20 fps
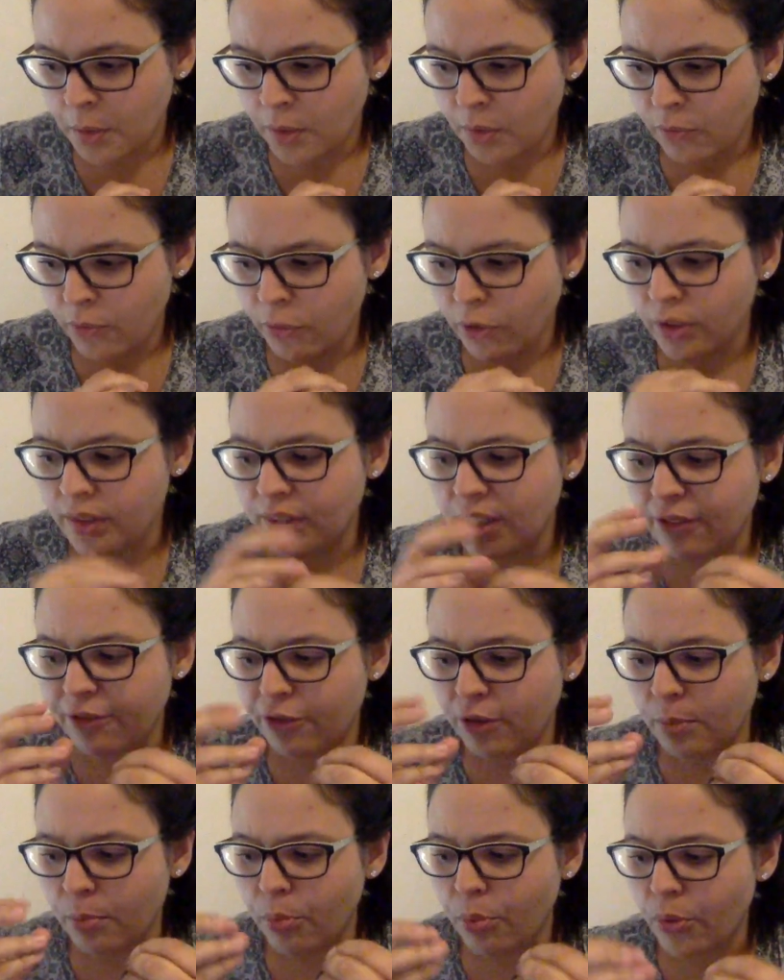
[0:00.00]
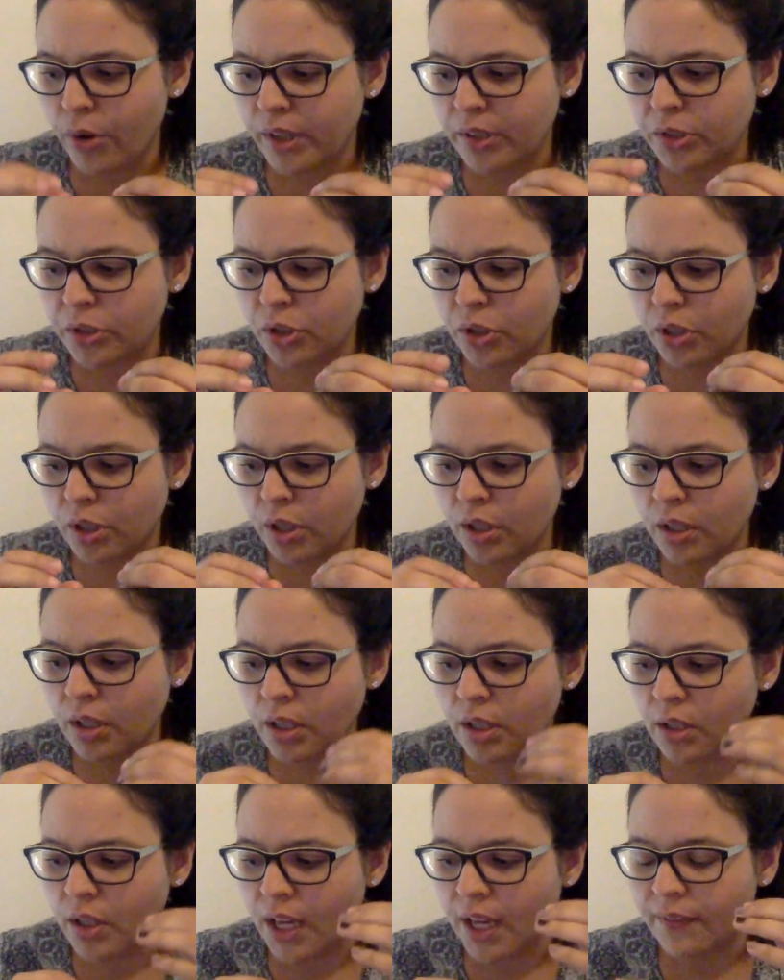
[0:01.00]
For a different pressure,
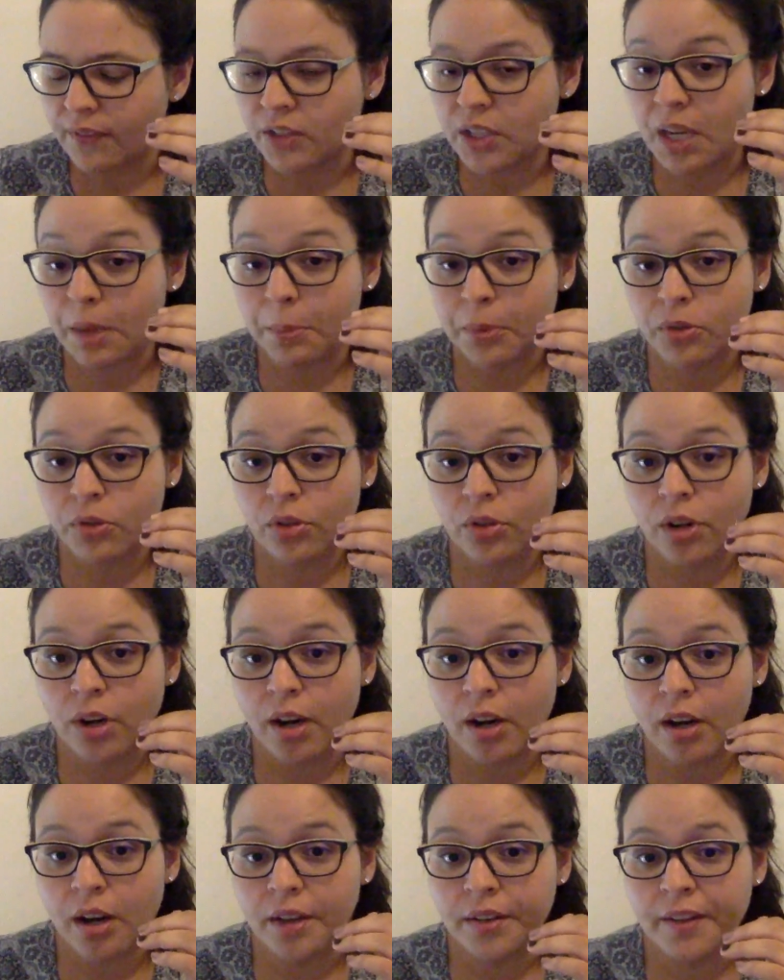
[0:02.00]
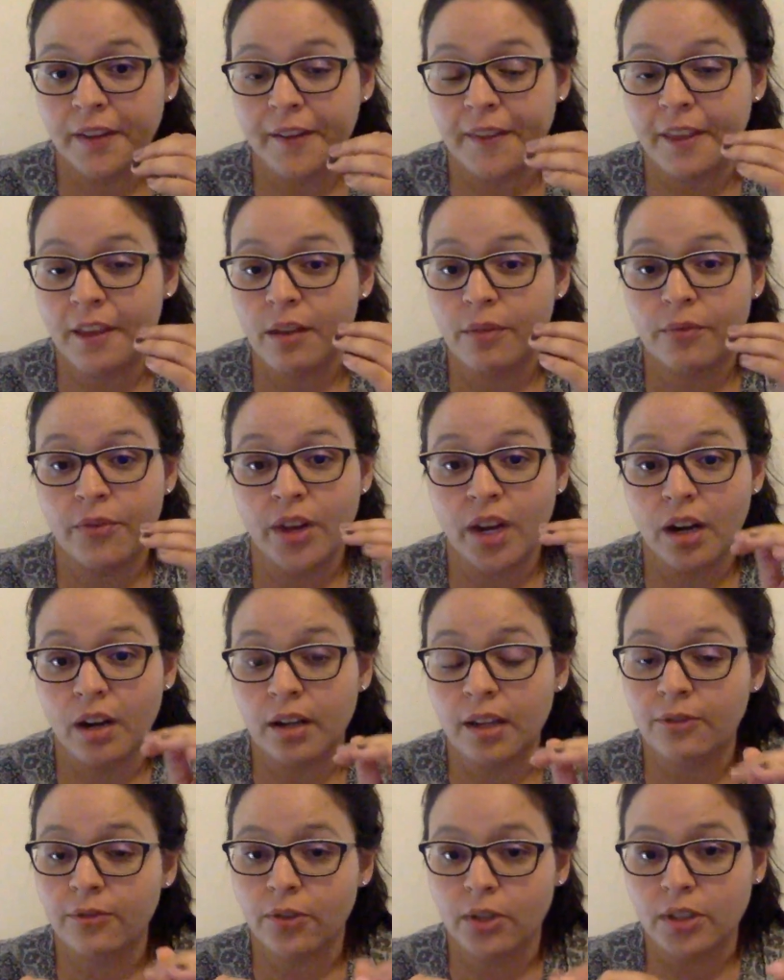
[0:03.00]
you have temperature on the
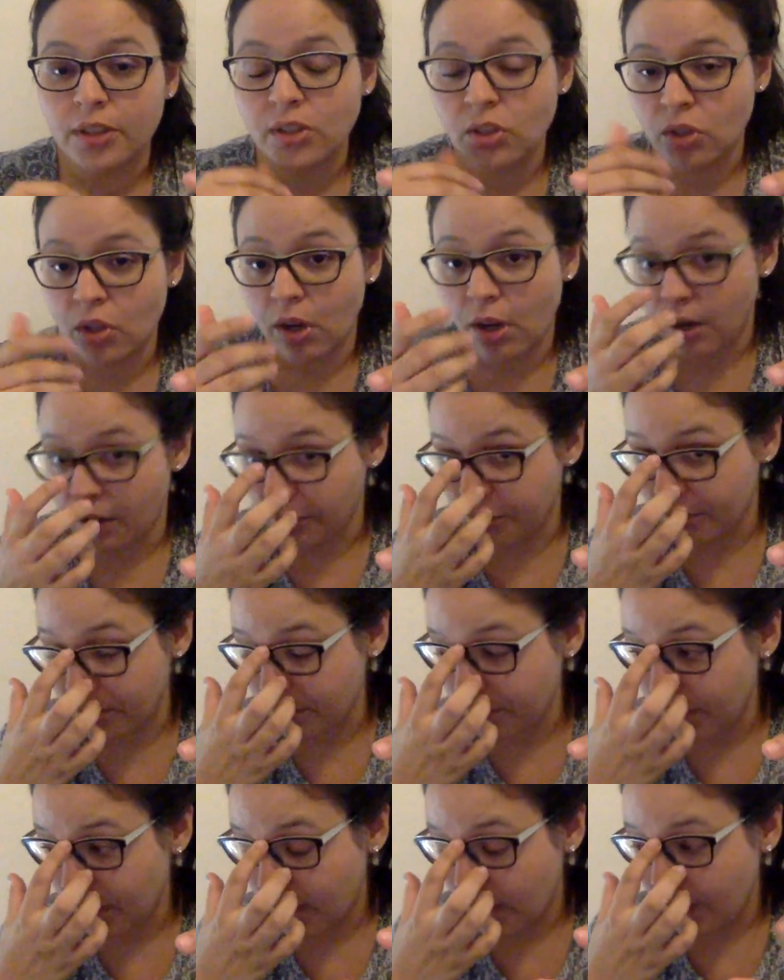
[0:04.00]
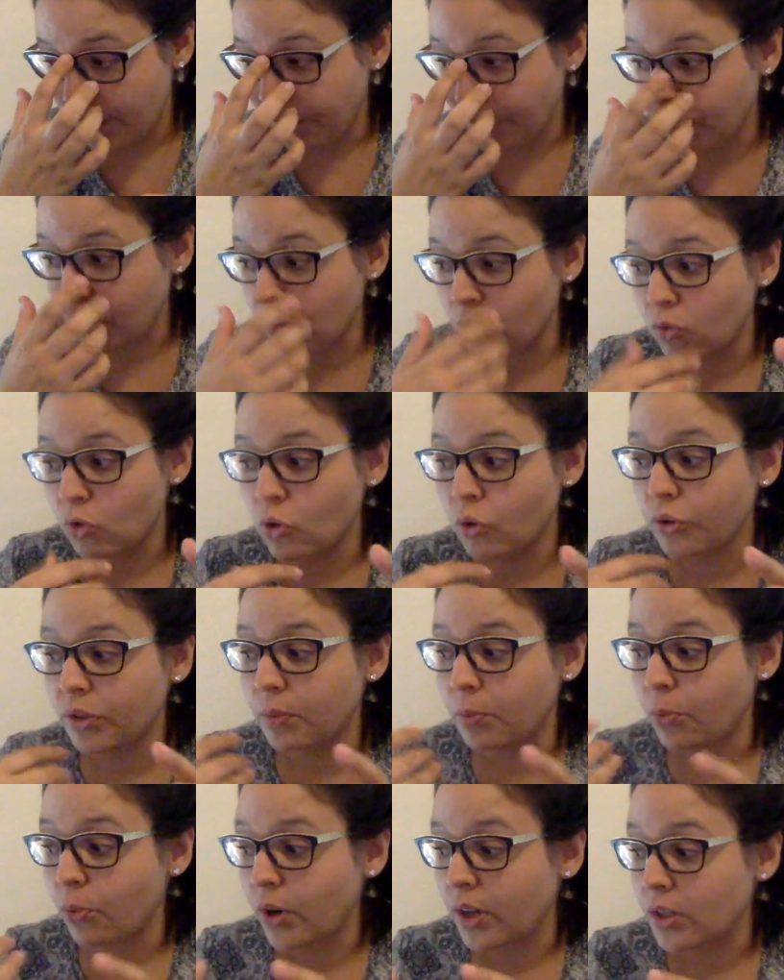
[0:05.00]
very first column. So if you know the
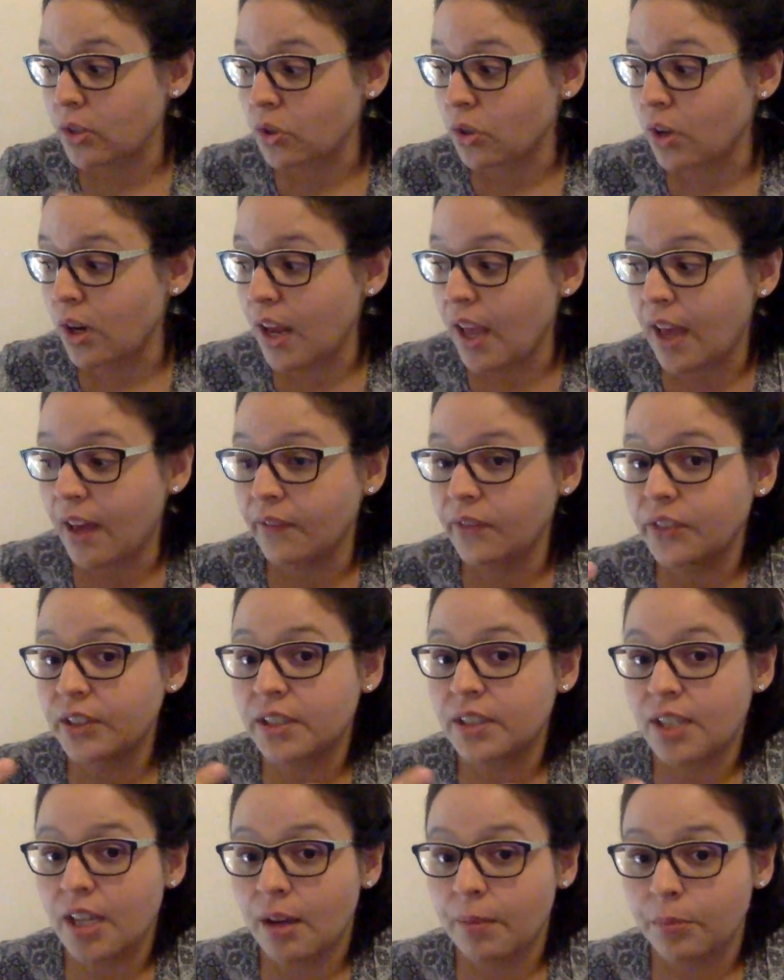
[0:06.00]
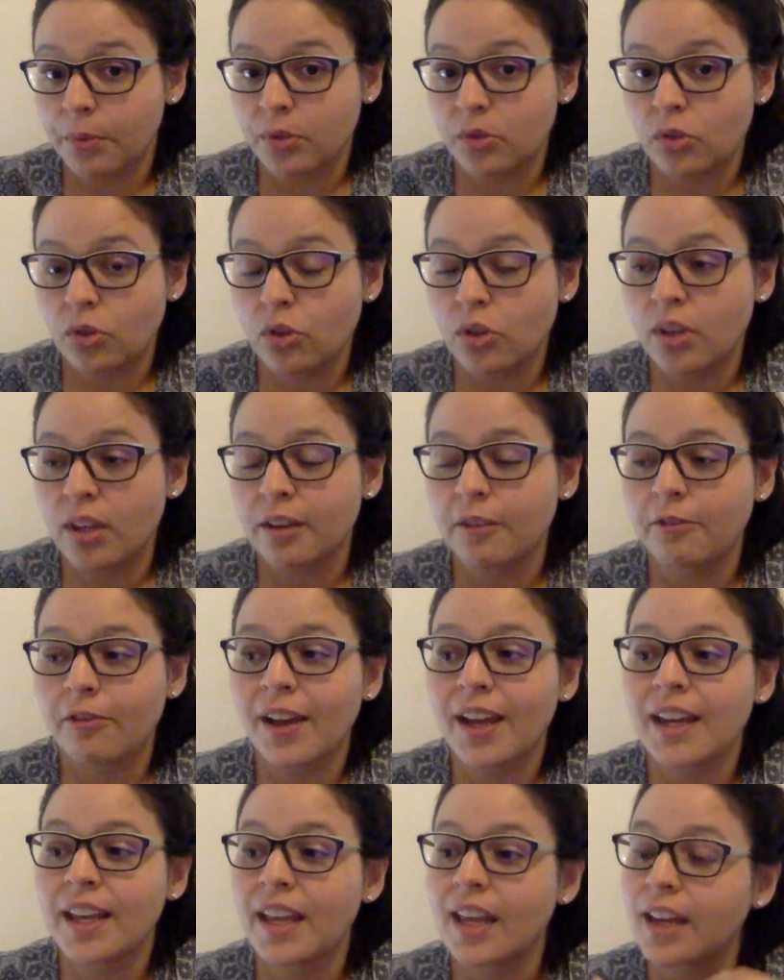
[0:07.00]
pressure and the temperature, you can
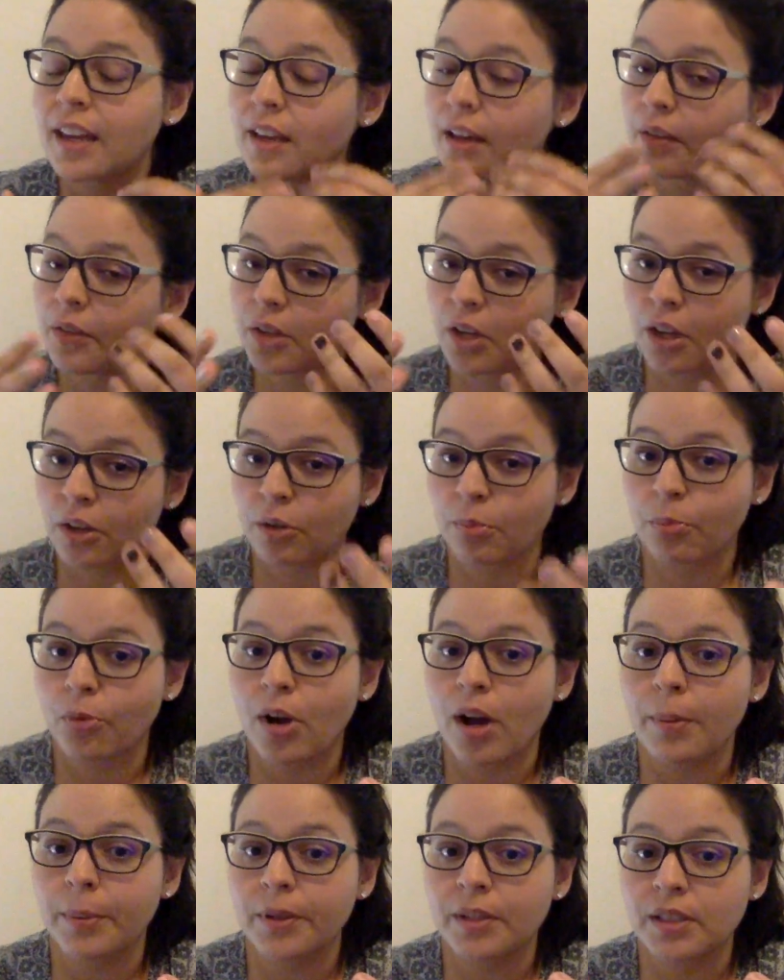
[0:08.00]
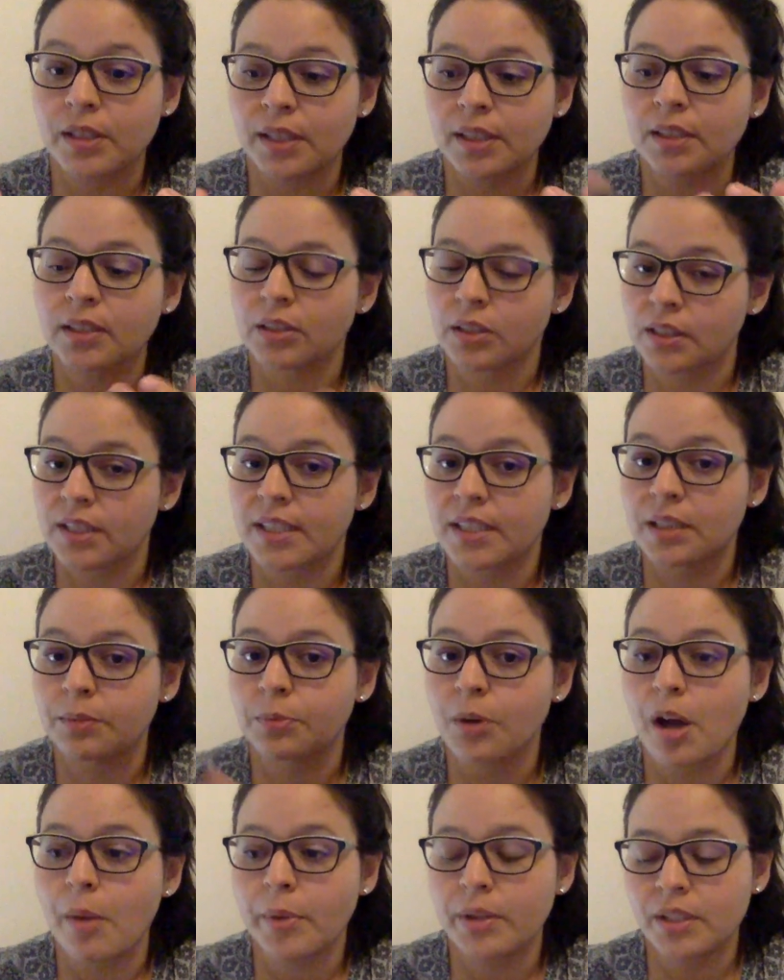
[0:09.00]
find any of the other properties, intensive
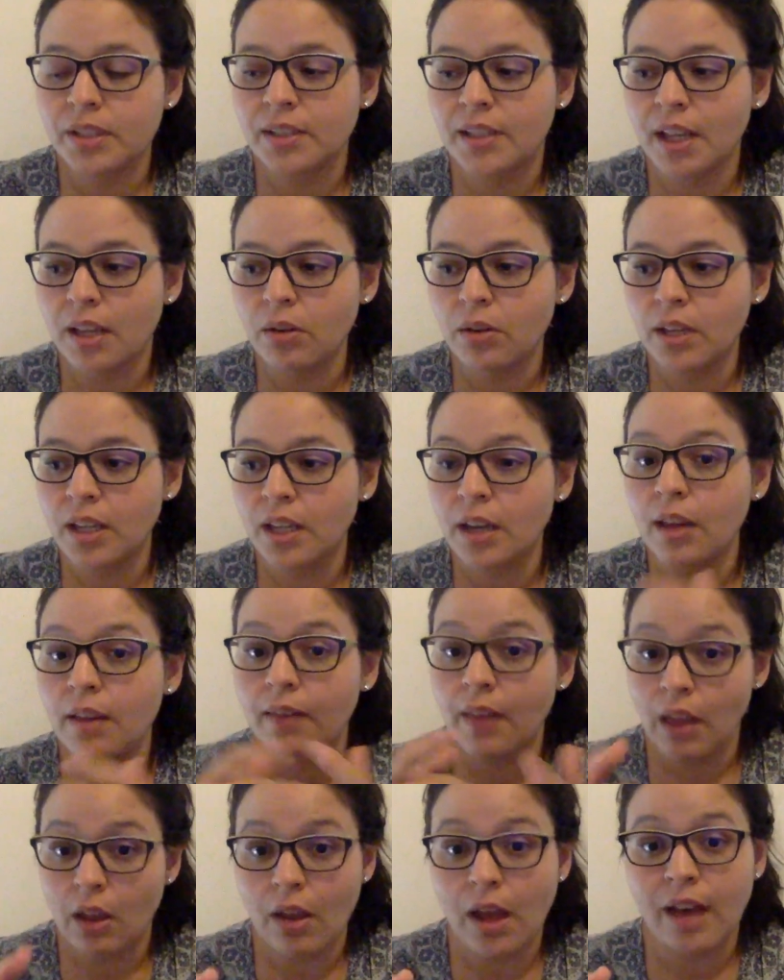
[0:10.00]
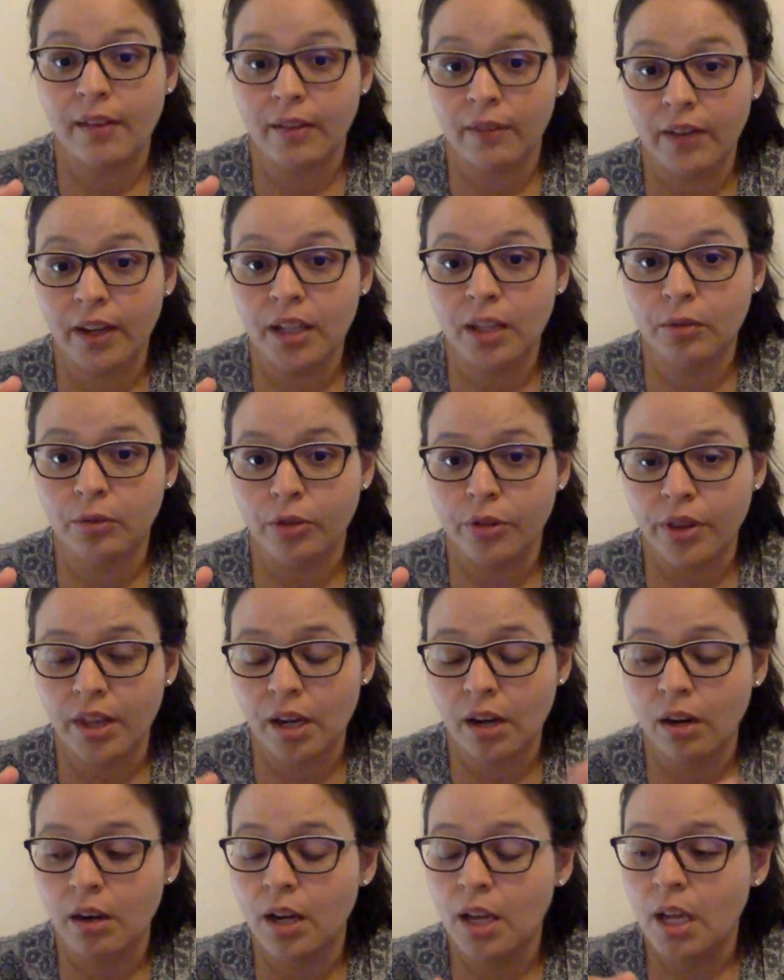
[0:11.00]
properties that you need, that you have available
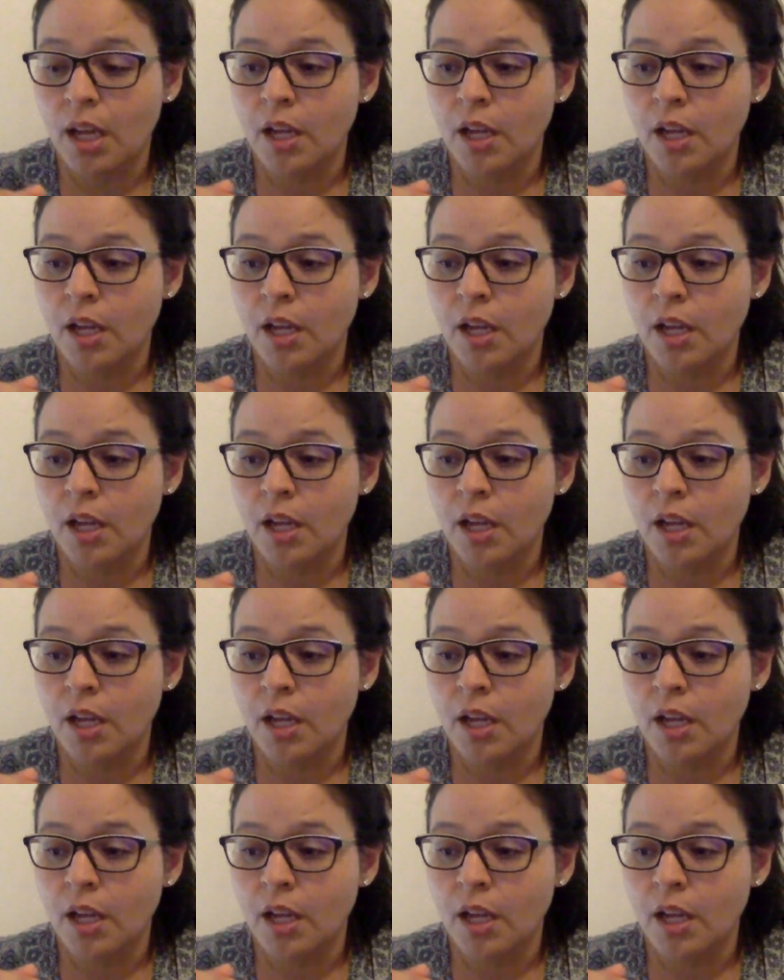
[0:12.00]
there.